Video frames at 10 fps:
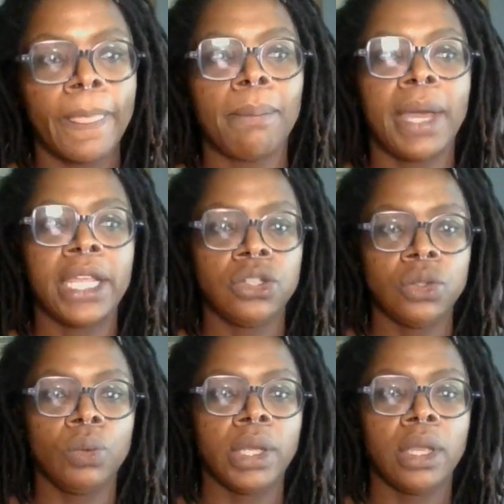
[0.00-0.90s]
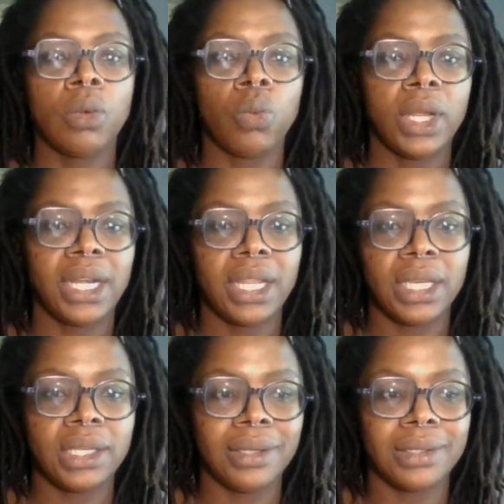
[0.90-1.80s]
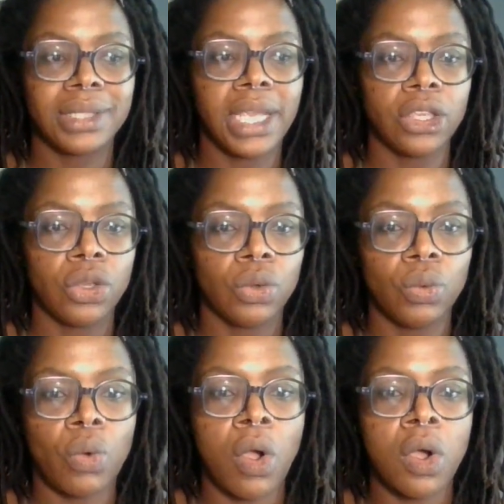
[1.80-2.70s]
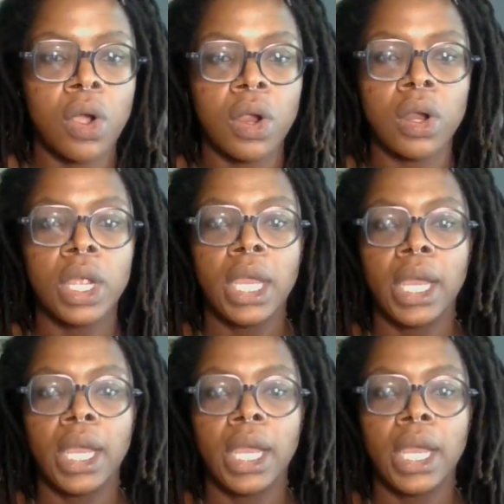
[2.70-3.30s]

by doing what it is that you are